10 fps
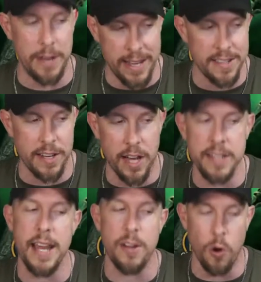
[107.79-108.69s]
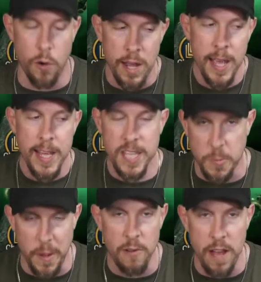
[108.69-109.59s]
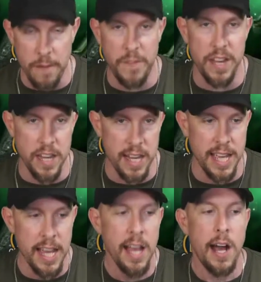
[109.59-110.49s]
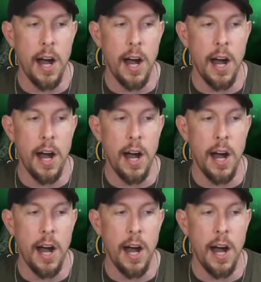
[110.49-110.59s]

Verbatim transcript: Now, he's an Undead Horde, Spirit Affinity,